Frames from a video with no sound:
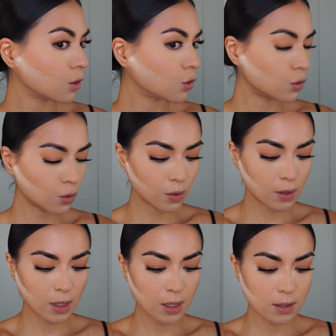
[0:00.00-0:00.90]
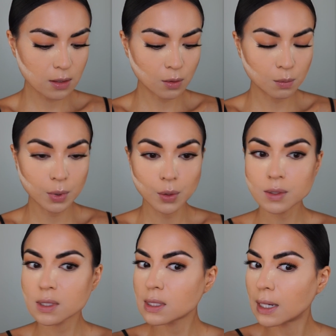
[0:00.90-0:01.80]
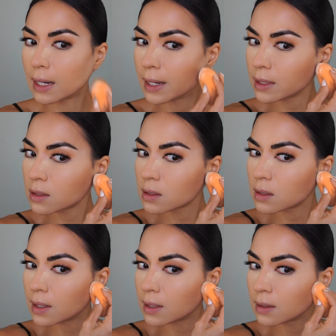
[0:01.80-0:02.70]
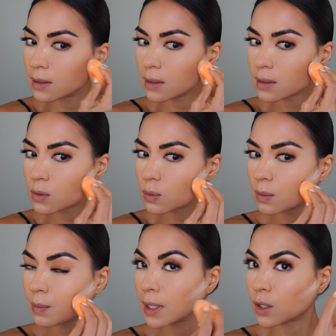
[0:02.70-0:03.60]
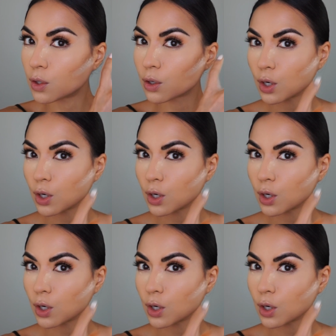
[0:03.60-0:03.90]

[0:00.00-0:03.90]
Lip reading: you do this on both sides, and this will make your